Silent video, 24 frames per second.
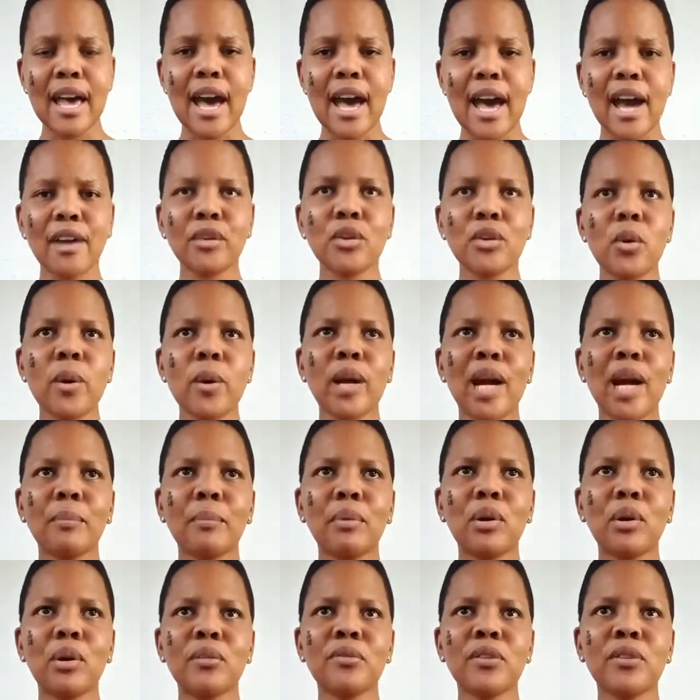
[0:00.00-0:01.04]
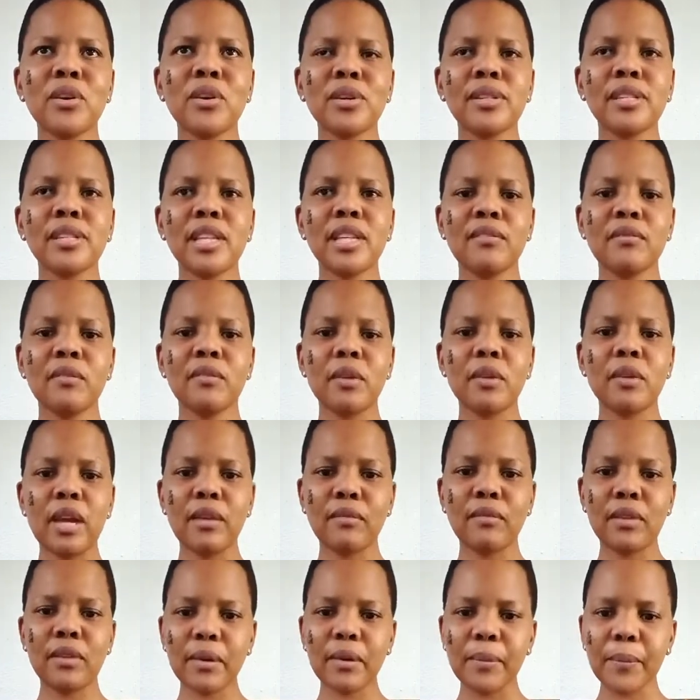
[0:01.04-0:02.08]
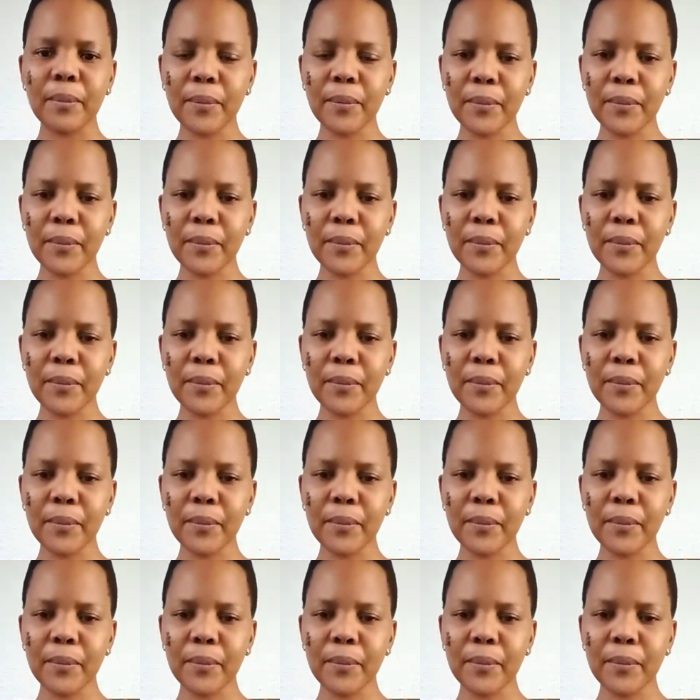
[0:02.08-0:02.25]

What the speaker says: I know a couple of years, even.